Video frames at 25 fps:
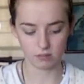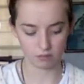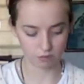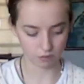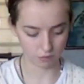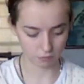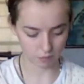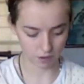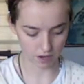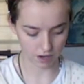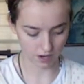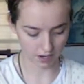know
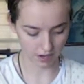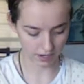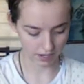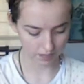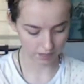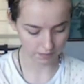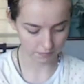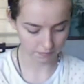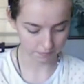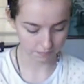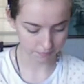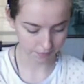why,
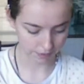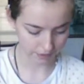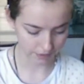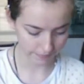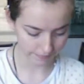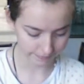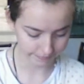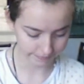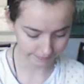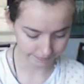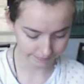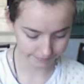but
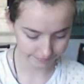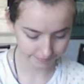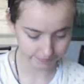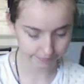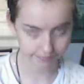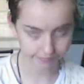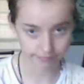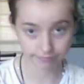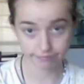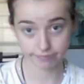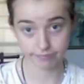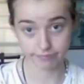
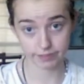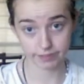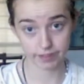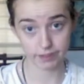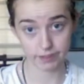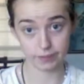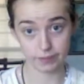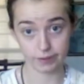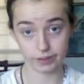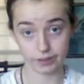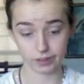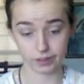
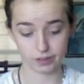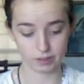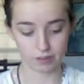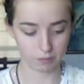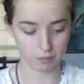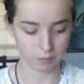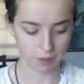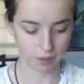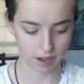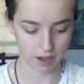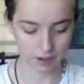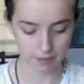what are you going to do
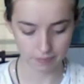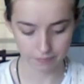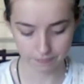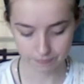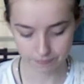about it?